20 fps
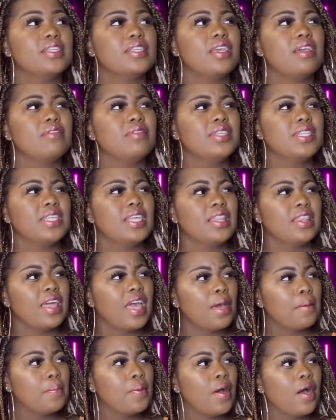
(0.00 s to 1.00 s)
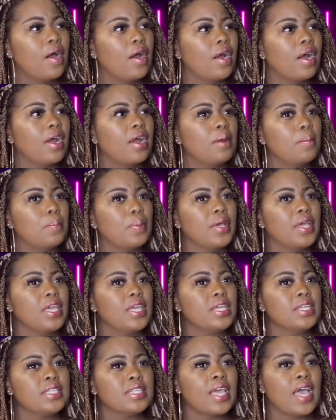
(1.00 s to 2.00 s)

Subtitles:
yeah, we see that part, but he's